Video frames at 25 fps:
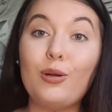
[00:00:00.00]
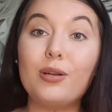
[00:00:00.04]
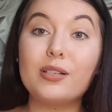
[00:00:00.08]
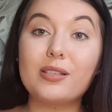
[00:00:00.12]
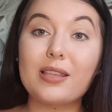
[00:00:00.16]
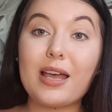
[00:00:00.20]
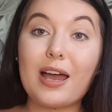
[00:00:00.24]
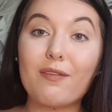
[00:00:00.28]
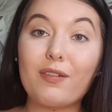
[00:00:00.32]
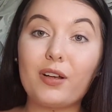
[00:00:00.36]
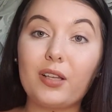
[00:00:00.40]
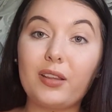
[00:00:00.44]
as
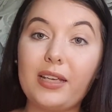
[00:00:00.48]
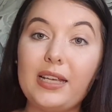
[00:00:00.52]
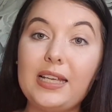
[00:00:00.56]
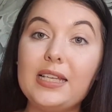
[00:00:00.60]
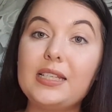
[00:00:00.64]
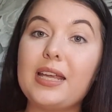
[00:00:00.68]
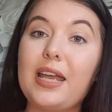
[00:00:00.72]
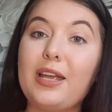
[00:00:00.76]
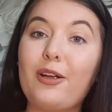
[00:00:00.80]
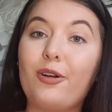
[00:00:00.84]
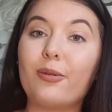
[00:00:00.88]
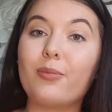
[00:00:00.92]
that release
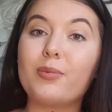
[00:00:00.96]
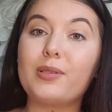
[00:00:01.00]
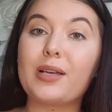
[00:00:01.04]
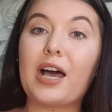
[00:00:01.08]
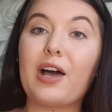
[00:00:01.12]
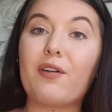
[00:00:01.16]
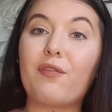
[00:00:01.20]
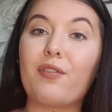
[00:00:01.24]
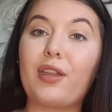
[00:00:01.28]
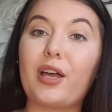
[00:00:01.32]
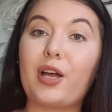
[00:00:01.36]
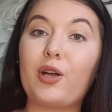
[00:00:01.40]
date comes
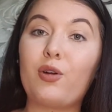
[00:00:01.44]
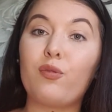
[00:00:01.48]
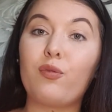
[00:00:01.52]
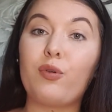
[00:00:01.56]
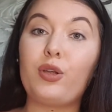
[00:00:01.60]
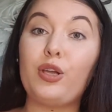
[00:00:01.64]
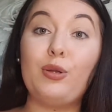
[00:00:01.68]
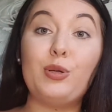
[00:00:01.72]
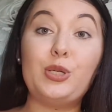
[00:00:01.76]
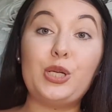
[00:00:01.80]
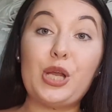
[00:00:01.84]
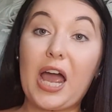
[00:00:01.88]
out for that
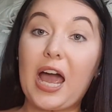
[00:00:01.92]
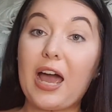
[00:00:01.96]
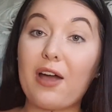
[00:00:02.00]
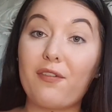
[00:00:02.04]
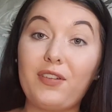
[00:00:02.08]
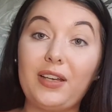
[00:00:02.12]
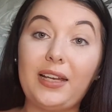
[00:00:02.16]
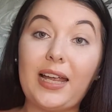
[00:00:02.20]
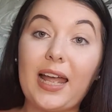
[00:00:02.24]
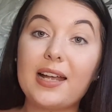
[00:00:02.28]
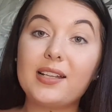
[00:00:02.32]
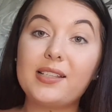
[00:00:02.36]
cruise, you have
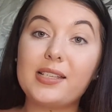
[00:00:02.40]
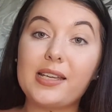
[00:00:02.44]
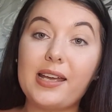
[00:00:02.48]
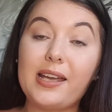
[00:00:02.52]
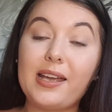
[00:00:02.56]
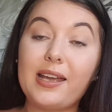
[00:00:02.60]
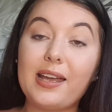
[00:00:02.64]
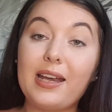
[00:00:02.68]
to get it.